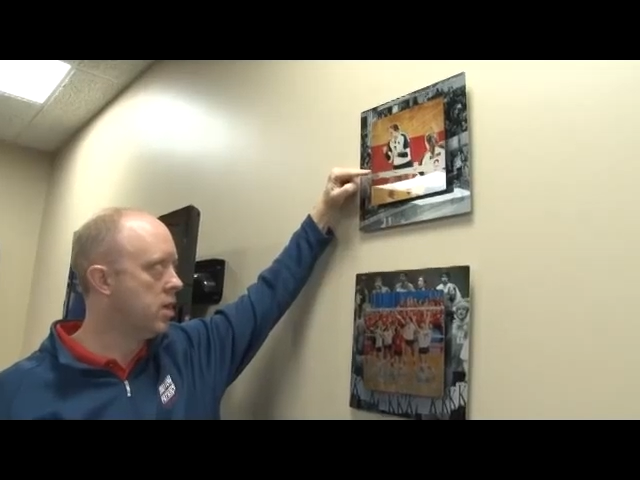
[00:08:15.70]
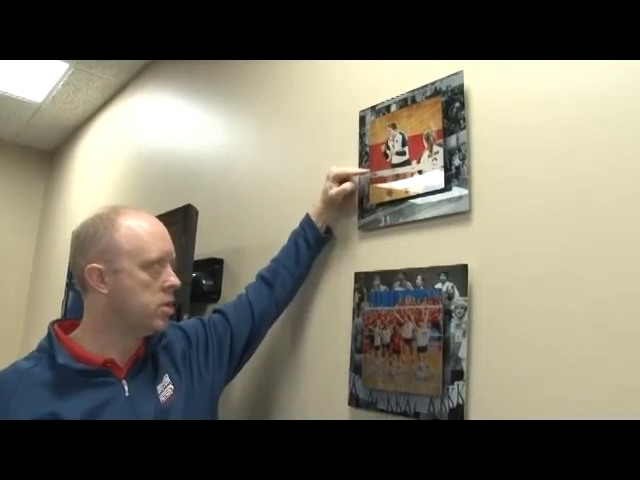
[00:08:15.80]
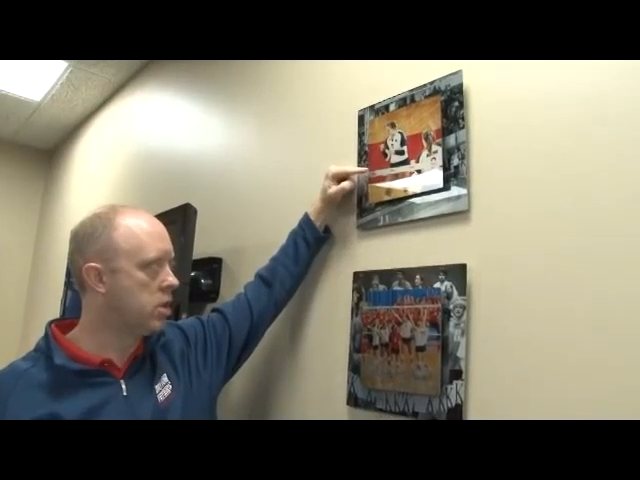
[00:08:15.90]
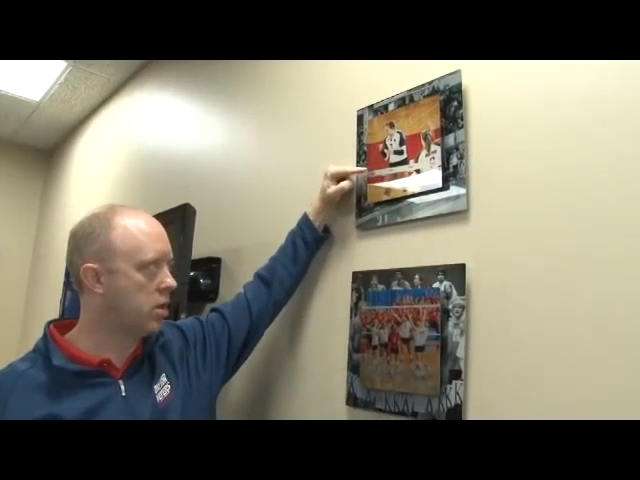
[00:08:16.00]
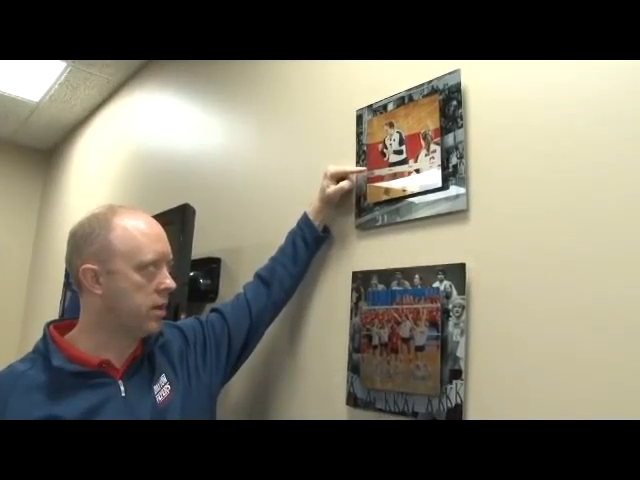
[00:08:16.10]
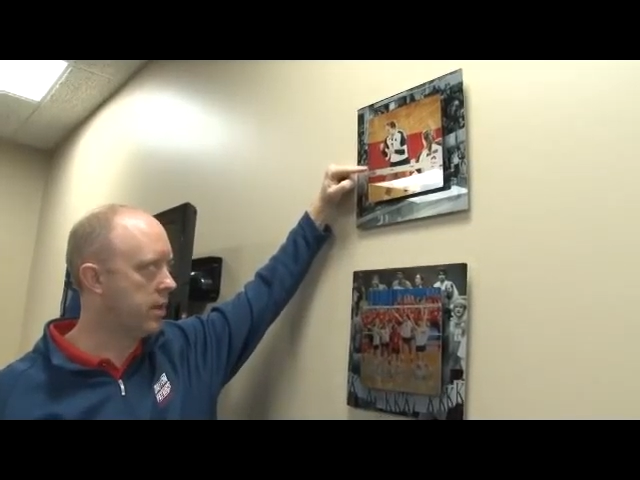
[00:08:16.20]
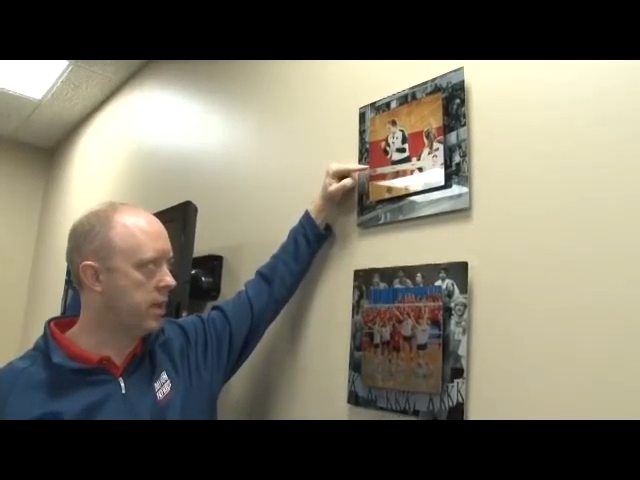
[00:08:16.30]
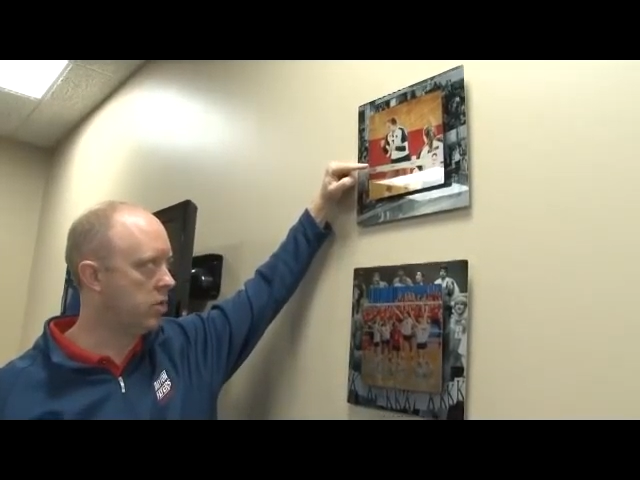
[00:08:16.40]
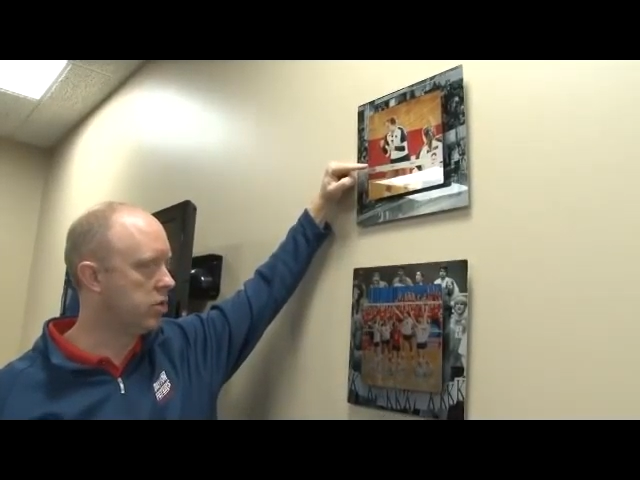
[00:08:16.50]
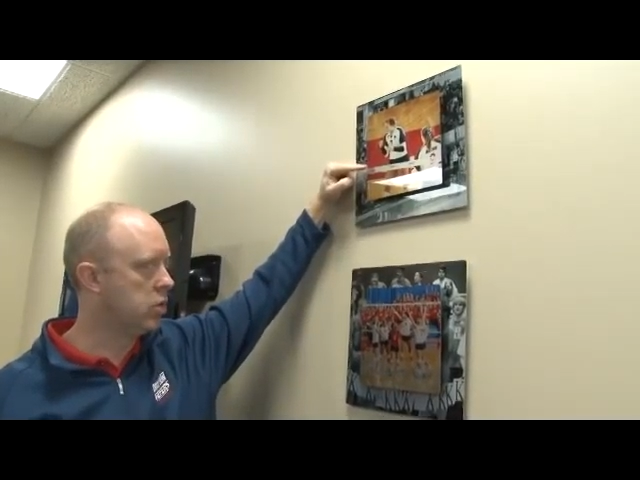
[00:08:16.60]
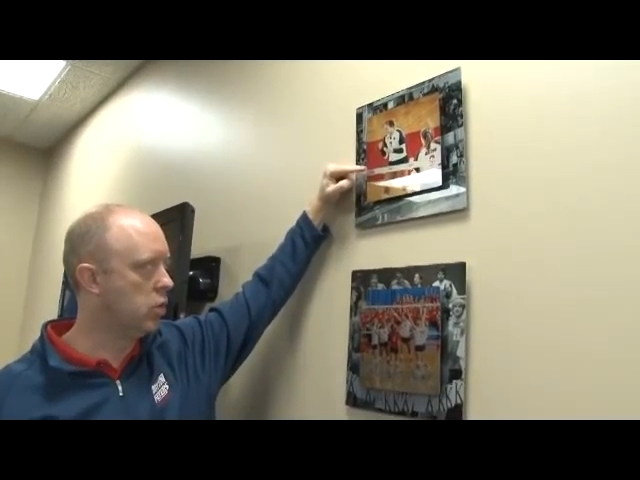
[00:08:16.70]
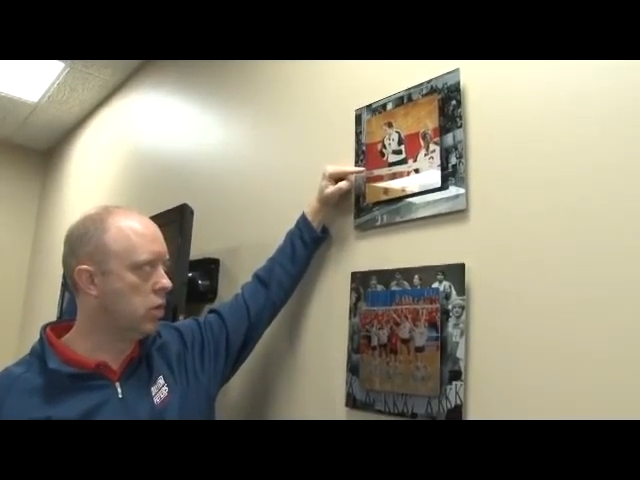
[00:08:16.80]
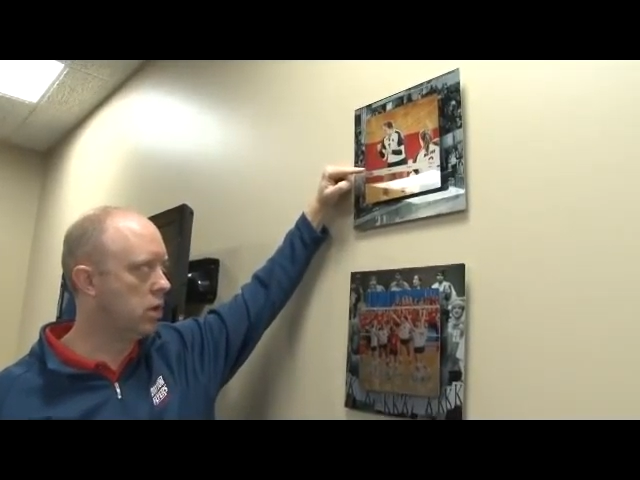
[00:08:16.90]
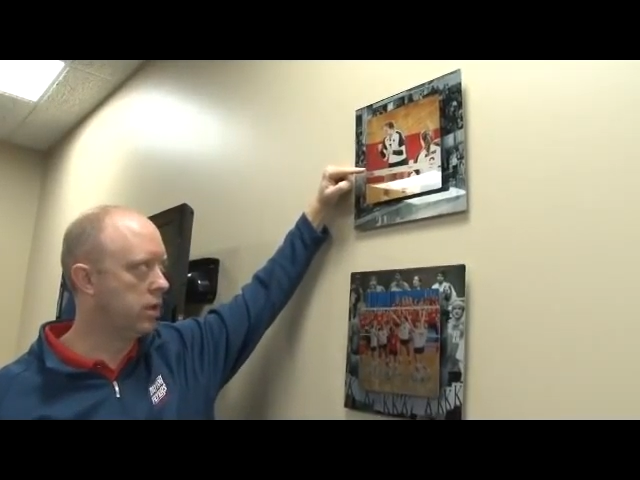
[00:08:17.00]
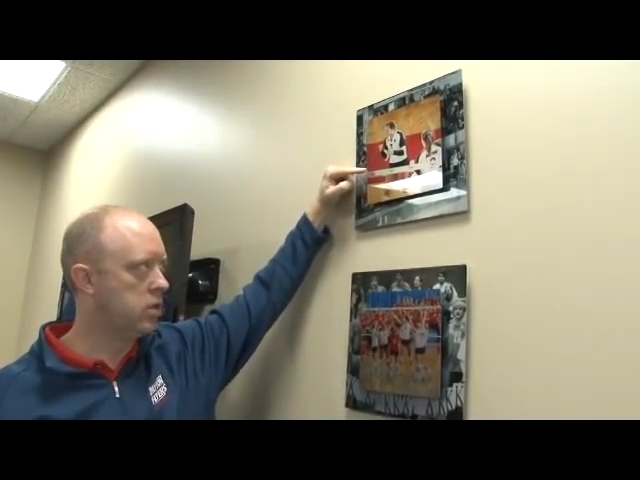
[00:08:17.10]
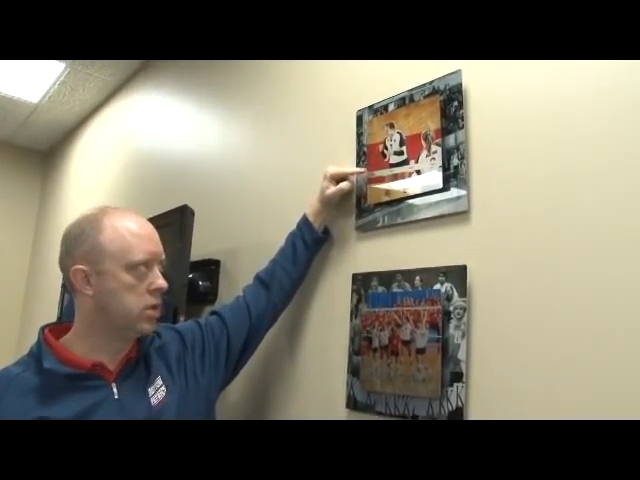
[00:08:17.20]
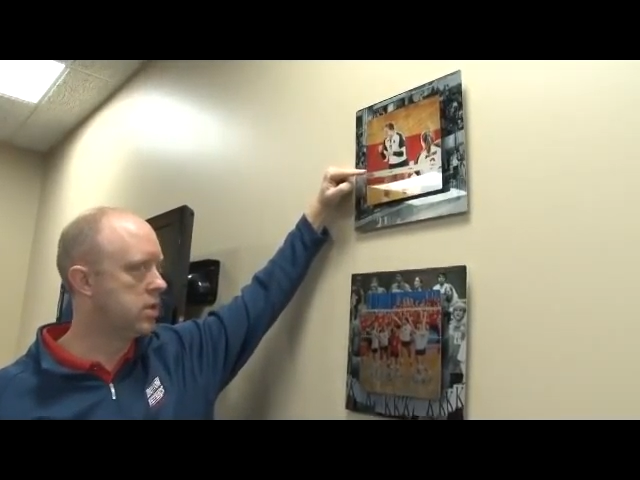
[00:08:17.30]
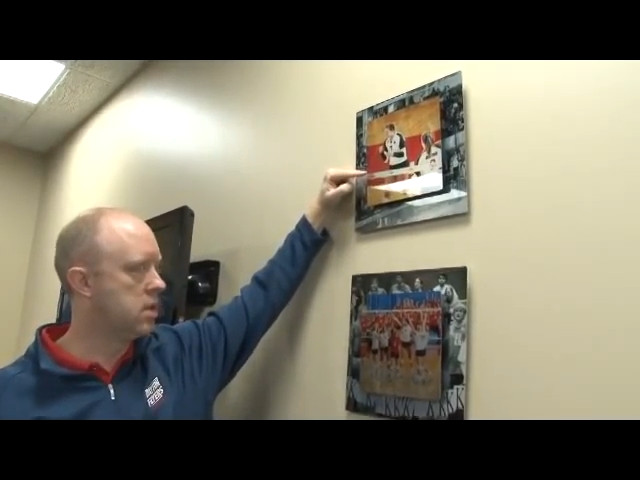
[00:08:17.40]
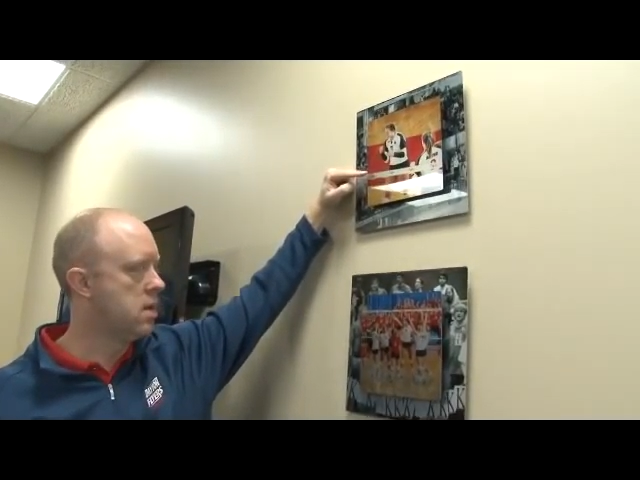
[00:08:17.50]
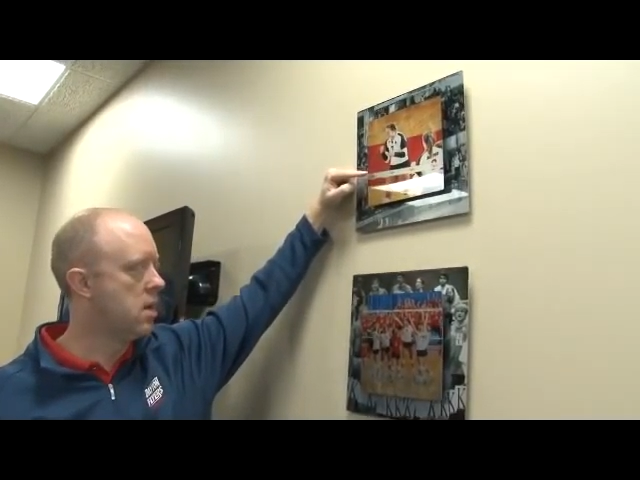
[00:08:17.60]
starting dental school and just